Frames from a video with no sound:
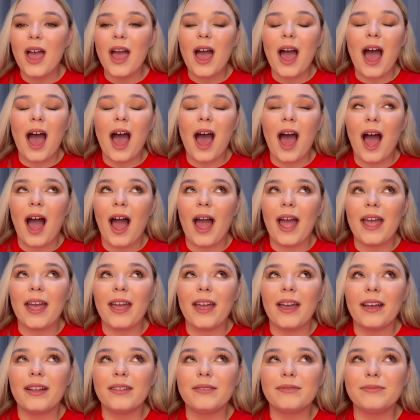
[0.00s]

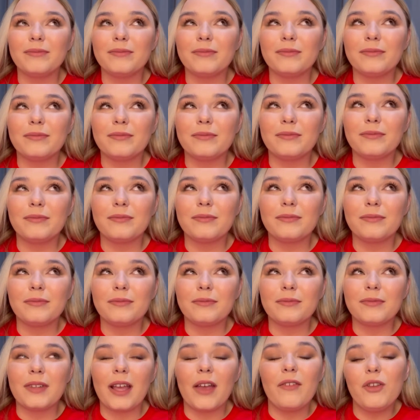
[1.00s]

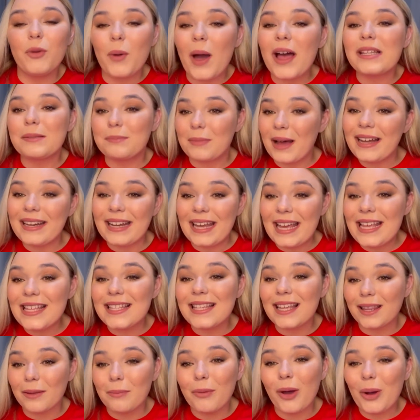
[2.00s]
If you ask my niece
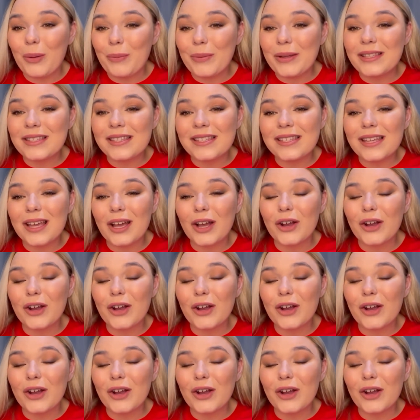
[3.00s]
at the moment,